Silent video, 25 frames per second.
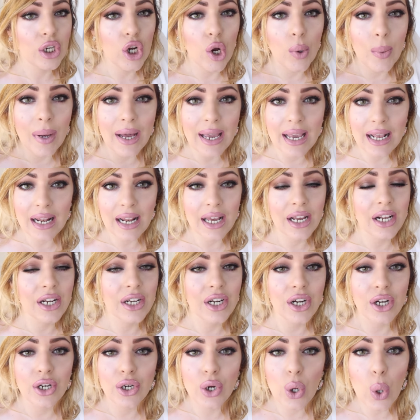no
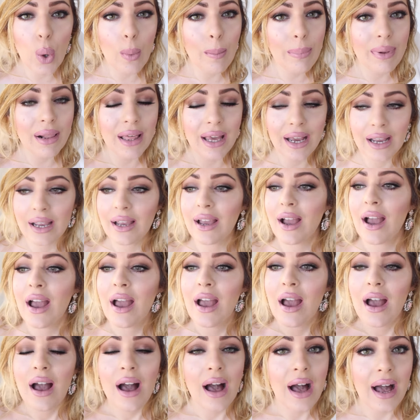eyeliner, no black
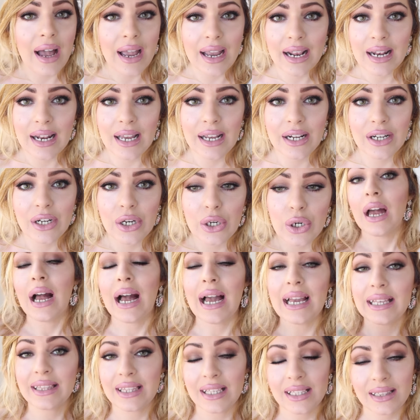eyeliner. I